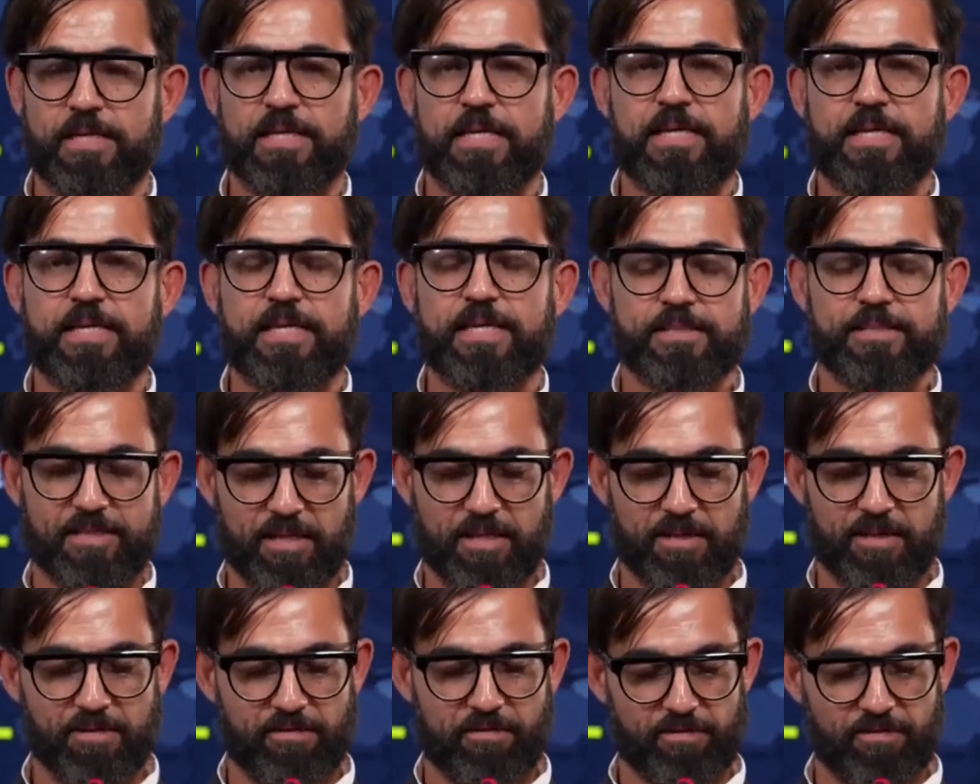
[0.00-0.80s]
Instead
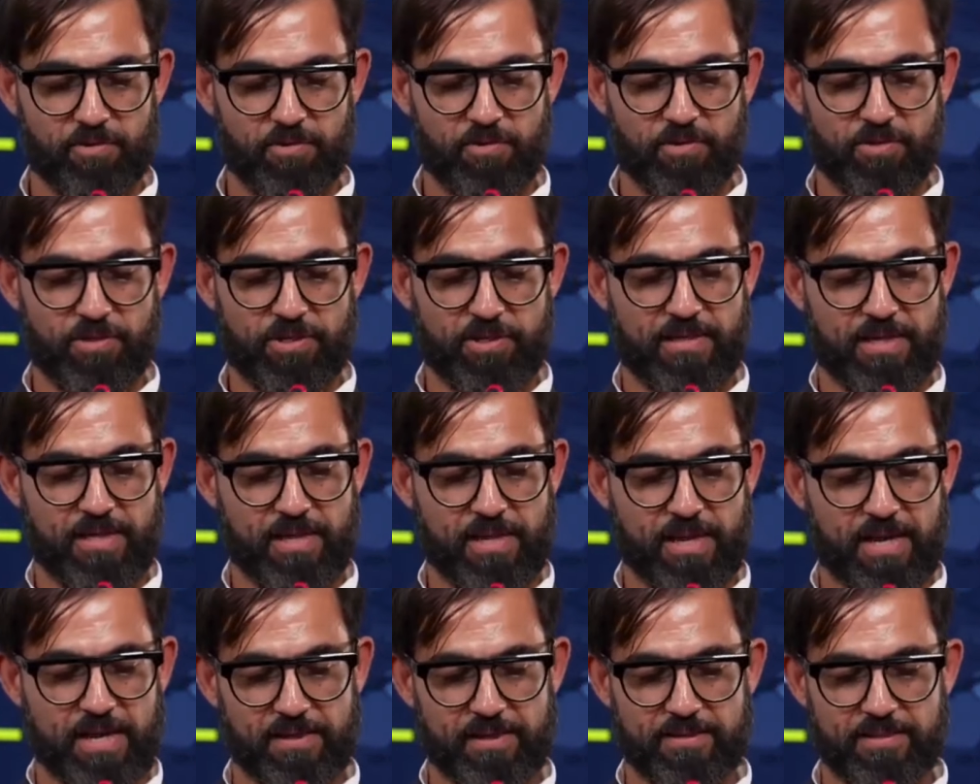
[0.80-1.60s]
of looking at the
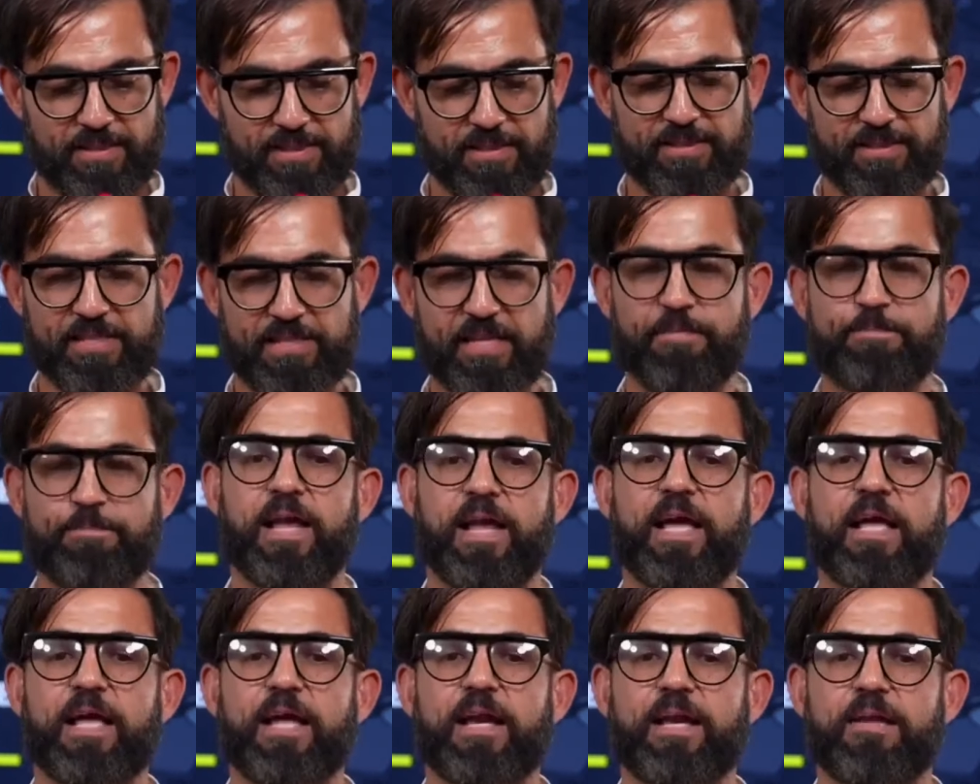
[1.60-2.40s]
islands as separate
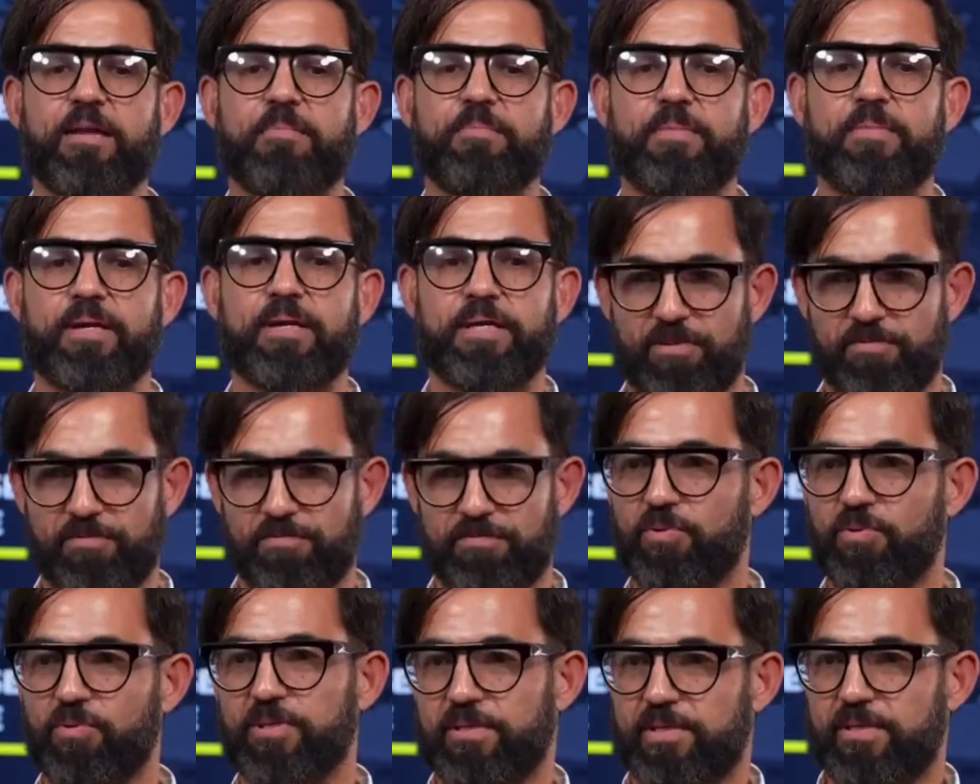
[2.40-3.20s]
elements of an
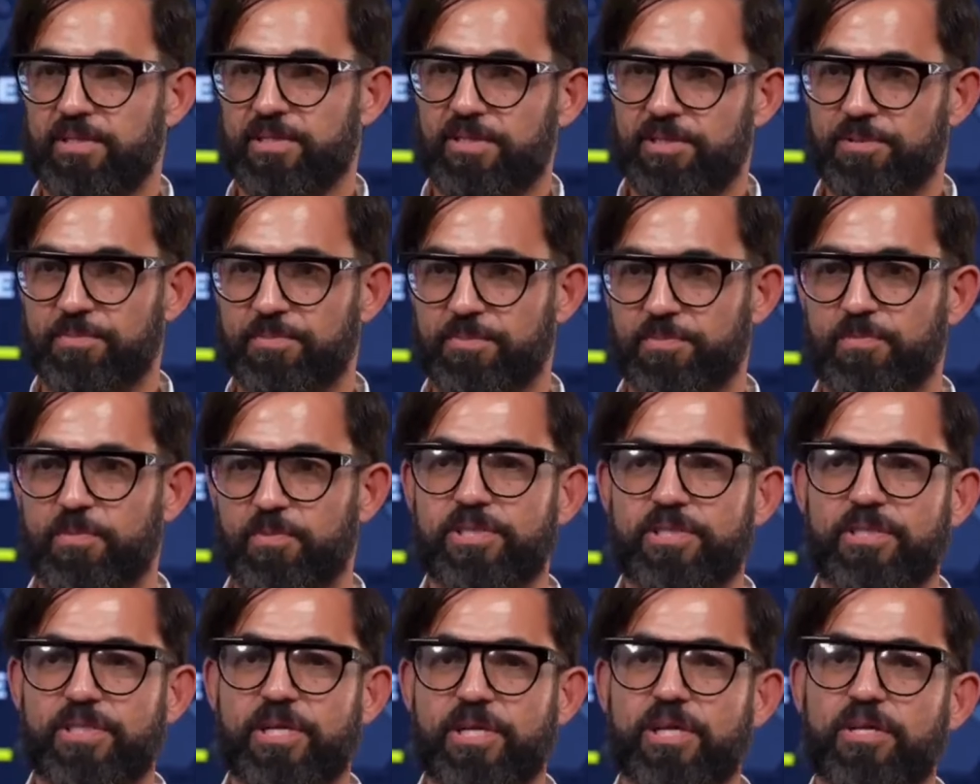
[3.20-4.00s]
organism, we
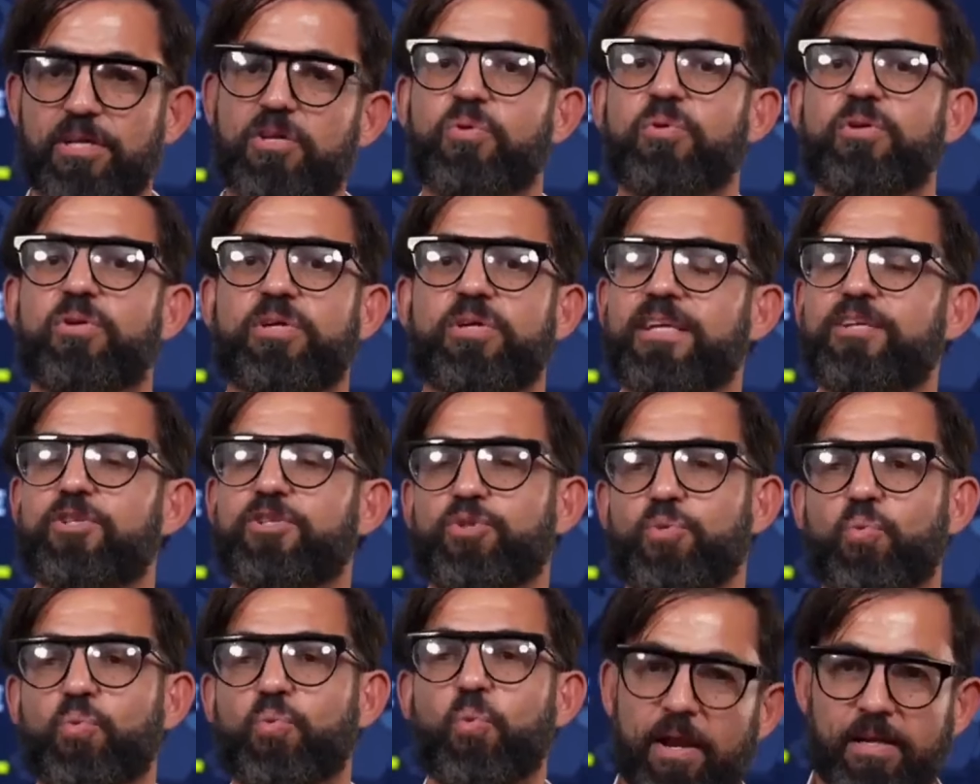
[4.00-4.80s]
start looking as
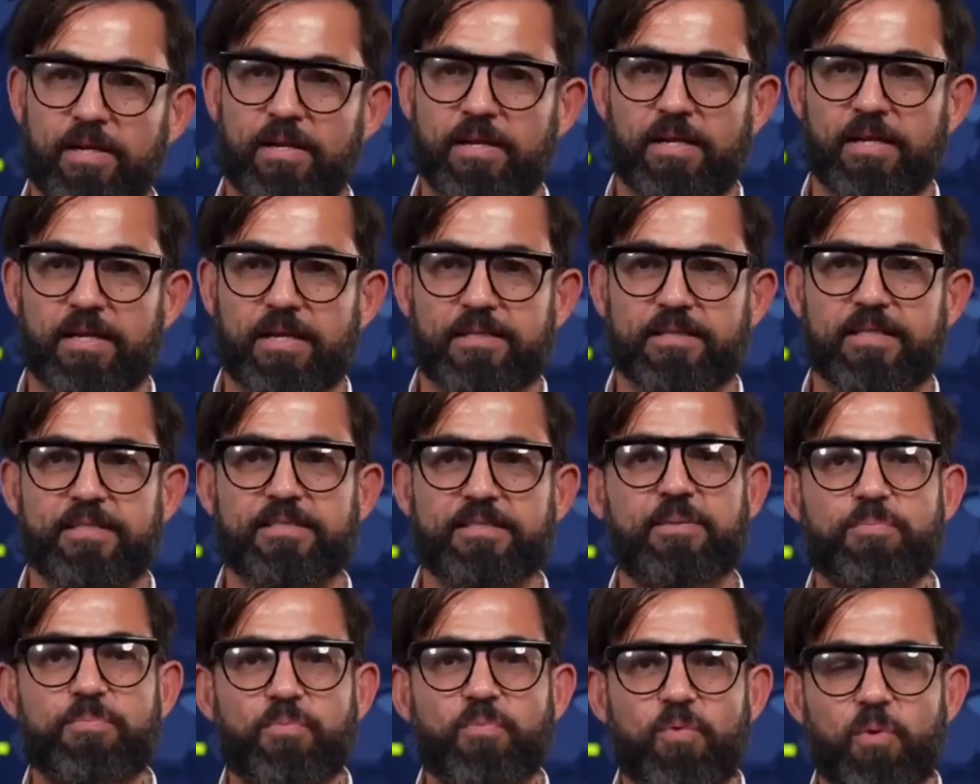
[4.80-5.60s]
one. The
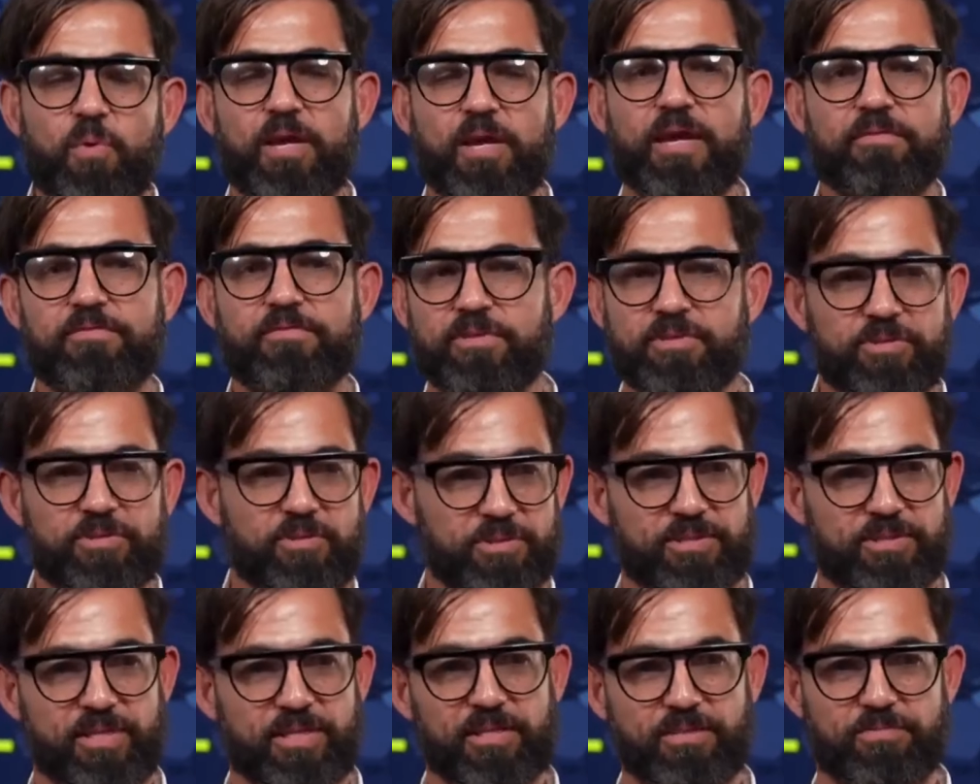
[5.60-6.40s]
same way every
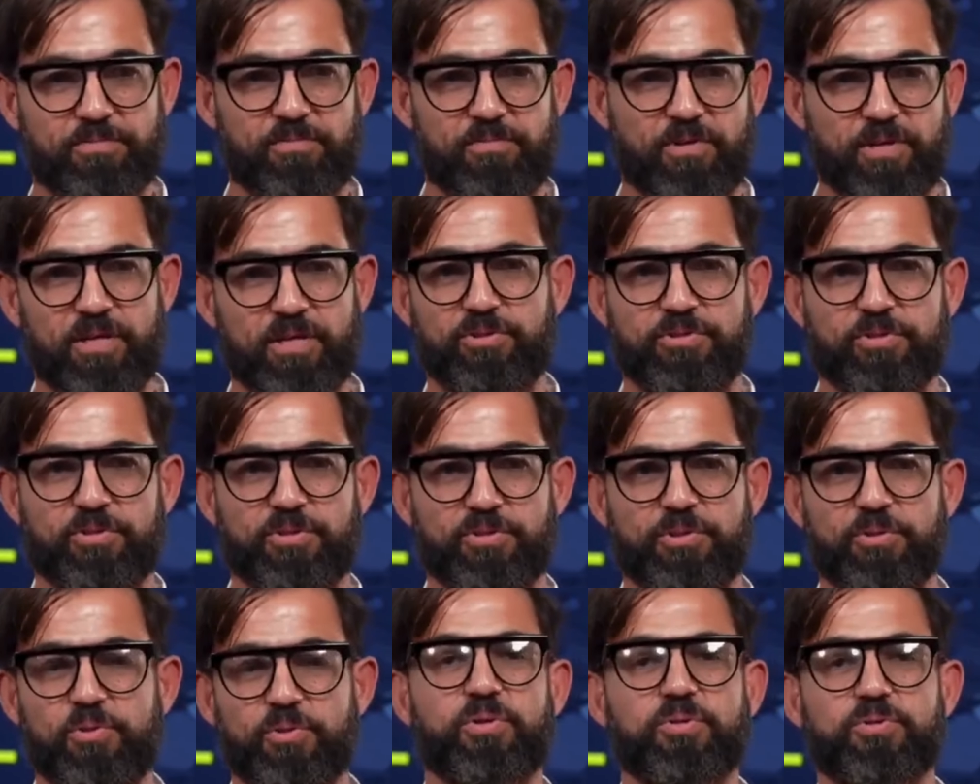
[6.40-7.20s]
successful country in
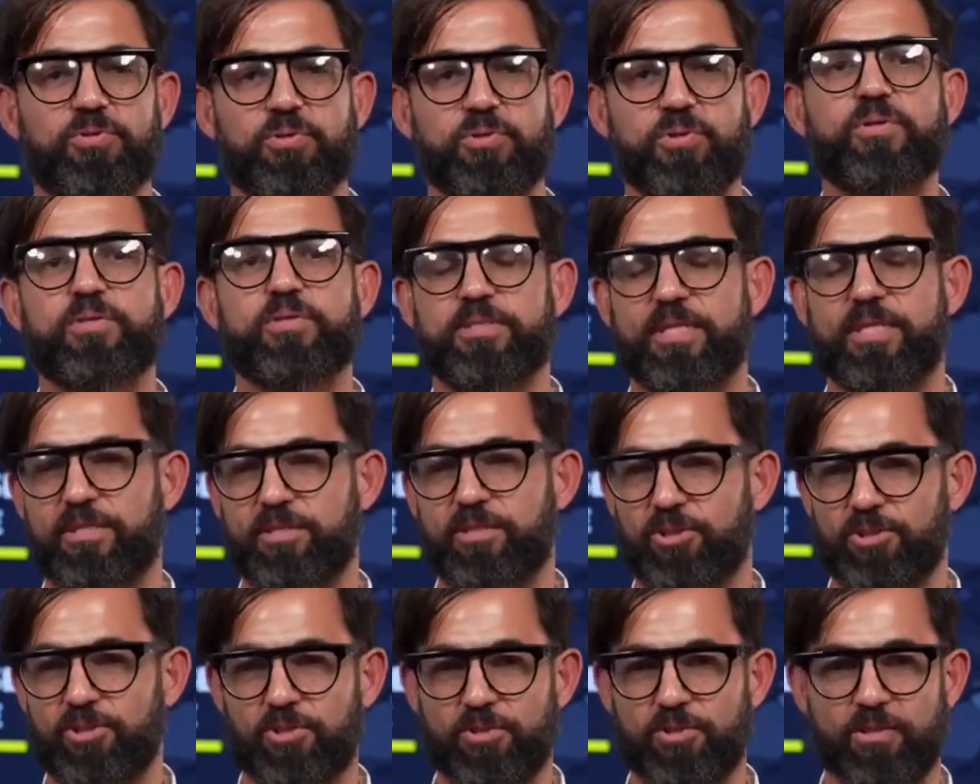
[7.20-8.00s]
the world looked at
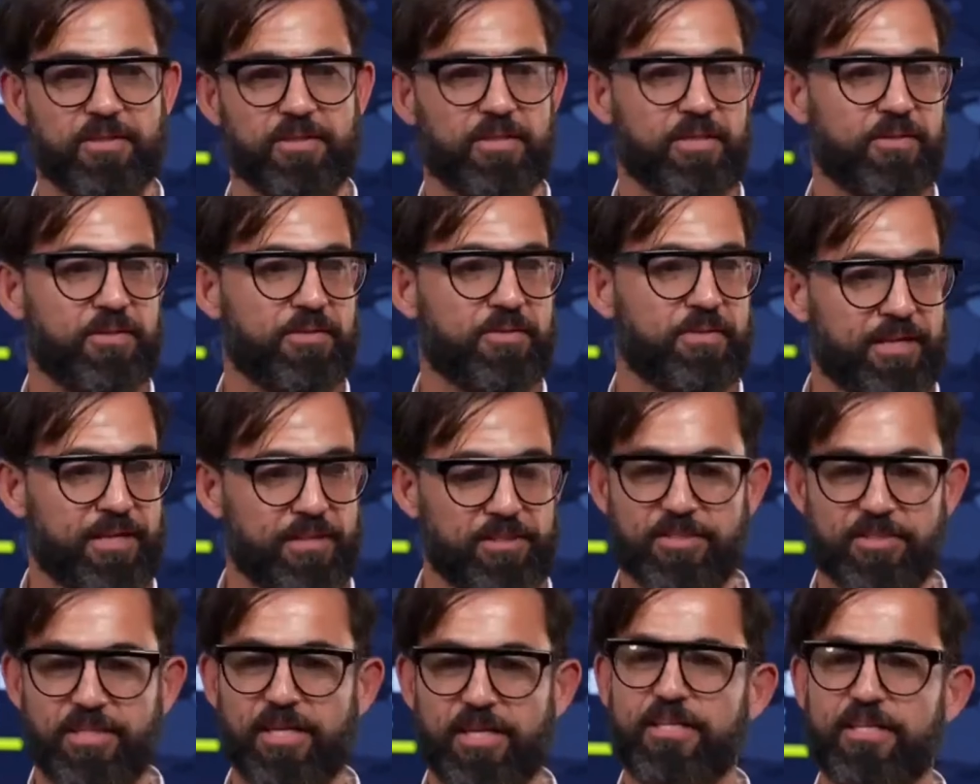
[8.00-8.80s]
each other. The United
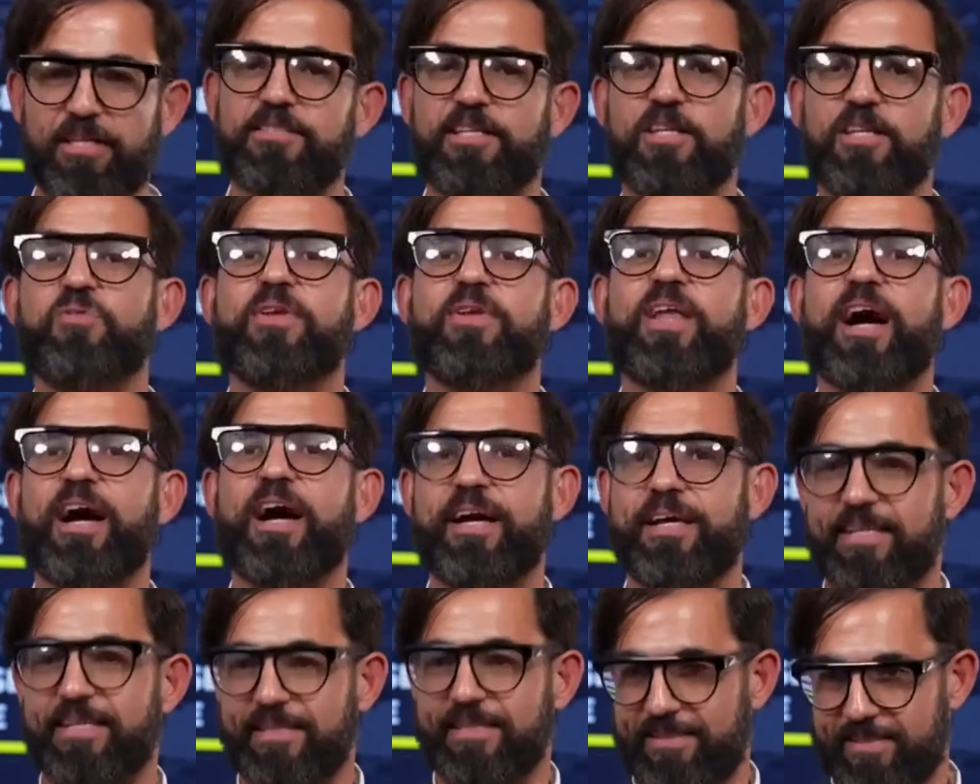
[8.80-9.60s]
States is the
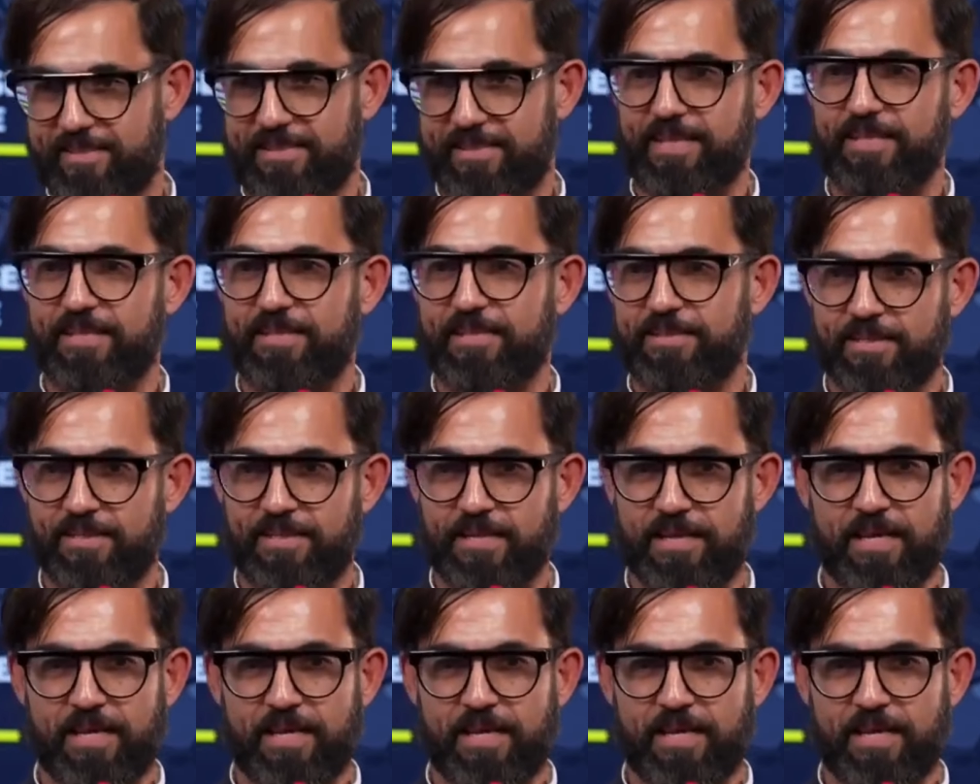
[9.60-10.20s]
United States.